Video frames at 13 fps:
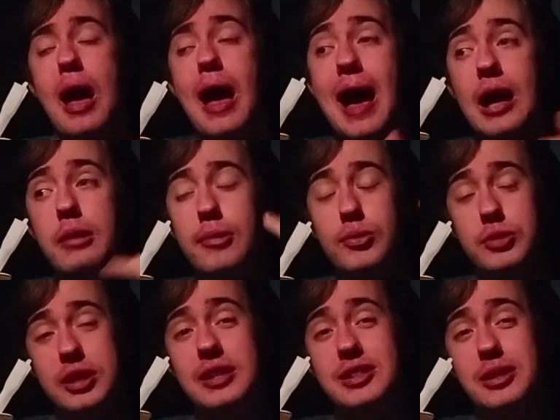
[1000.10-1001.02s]
and
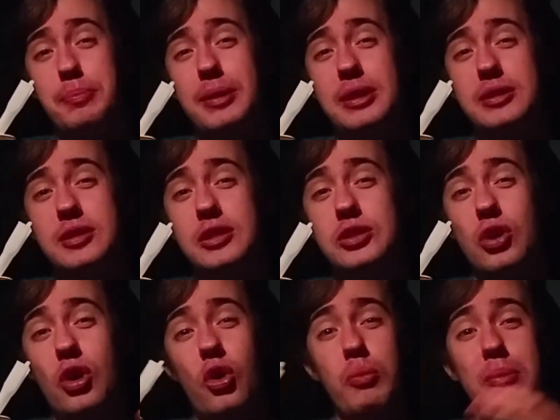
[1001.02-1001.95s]
Malteser pieces
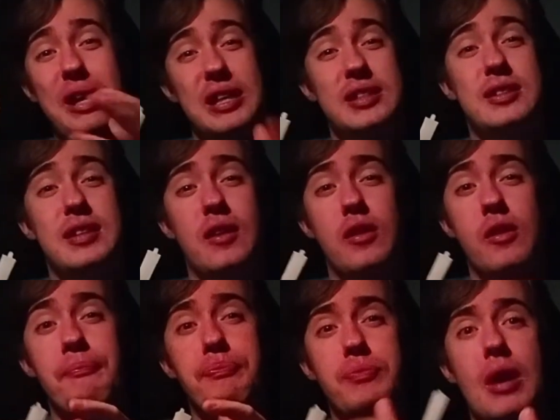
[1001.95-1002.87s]
all mixed in,
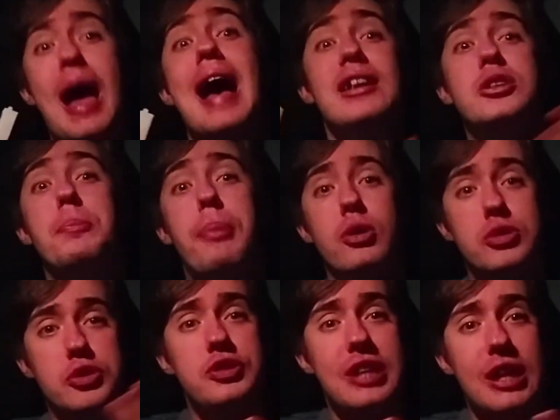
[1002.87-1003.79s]
as a
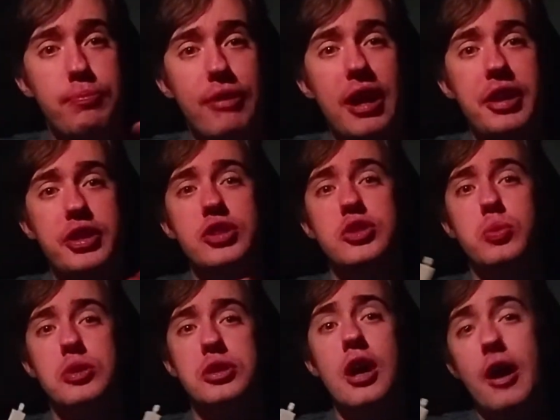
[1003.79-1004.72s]
box of Celebrations
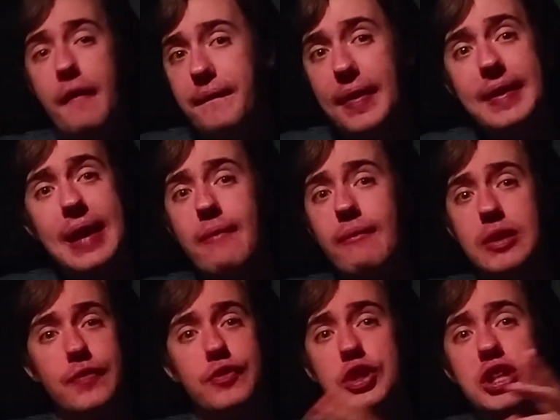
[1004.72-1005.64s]
would. They get rid
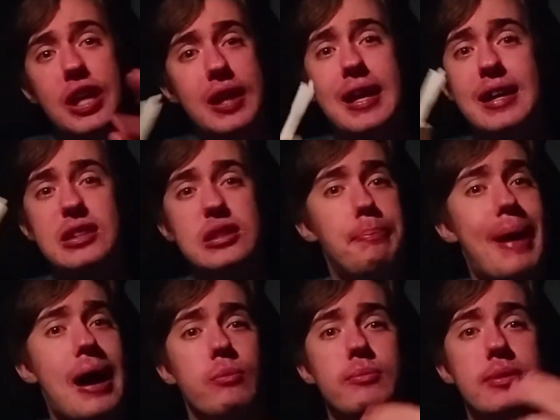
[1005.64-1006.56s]
of the shit like the
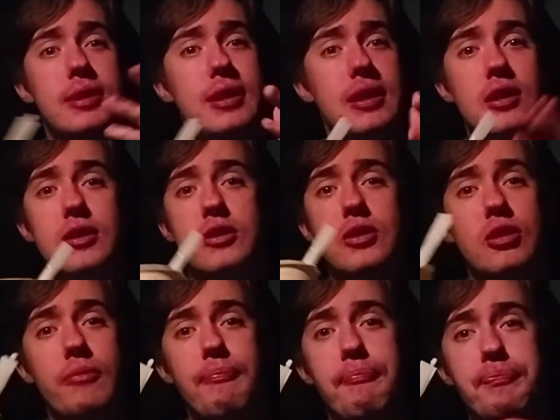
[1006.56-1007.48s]
Bounty and
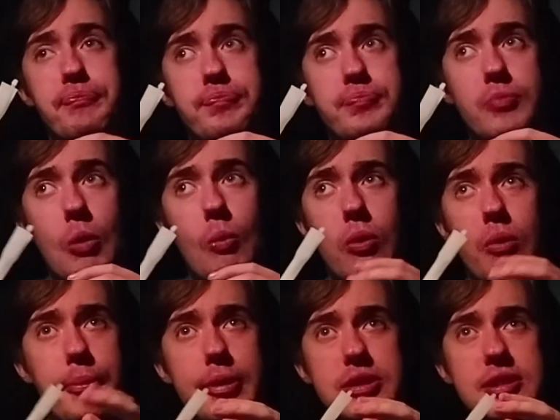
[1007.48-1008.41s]

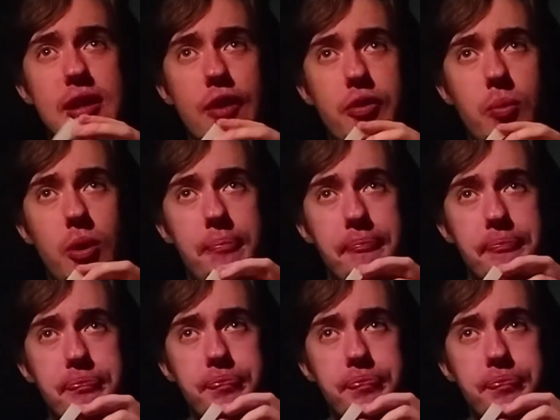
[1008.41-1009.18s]
what's the other one?